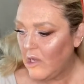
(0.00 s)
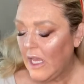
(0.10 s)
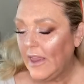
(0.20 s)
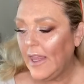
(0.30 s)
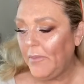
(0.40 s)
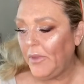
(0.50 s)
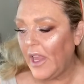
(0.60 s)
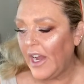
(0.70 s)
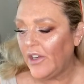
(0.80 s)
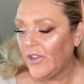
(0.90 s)
Lip
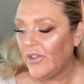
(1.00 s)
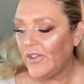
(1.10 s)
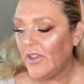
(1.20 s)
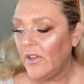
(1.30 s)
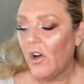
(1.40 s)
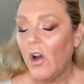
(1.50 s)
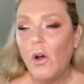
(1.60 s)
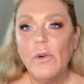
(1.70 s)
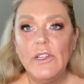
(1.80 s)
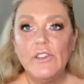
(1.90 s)
liners,
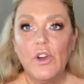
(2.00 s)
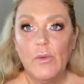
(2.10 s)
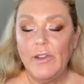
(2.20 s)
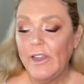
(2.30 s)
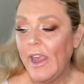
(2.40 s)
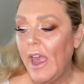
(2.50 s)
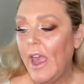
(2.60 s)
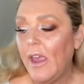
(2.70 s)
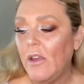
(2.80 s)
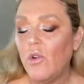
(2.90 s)
always Urban
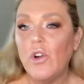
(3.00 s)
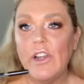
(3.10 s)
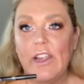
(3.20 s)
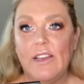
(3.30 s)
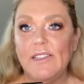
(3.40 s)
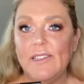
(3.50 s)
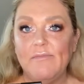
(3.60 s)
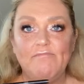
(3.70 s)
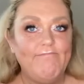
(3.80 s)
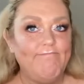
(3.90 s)
Decay or Nyx.
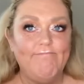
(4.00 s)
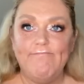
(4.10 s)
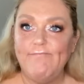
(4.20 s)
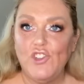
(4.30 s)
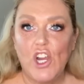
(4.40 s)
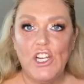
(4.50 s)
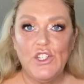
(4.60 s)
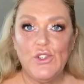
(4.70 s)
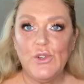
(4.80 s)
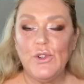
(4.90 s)
Tried
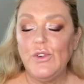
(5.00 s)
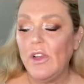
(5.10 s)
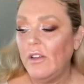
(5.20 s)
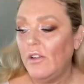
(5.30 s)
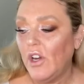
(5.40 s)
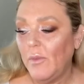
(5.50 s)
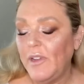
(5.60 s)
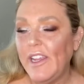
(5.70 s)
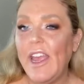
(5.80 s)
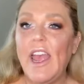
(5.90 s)
and true, Urban
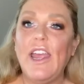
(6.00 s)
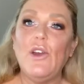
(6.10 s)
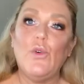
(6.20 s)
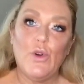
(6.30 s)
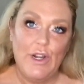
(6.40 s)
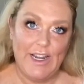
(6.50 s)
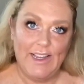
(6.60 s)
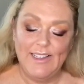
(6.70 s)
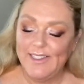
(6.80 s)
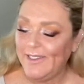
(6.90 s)
Decay or
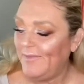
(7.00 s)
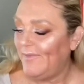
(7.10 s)
Nyx.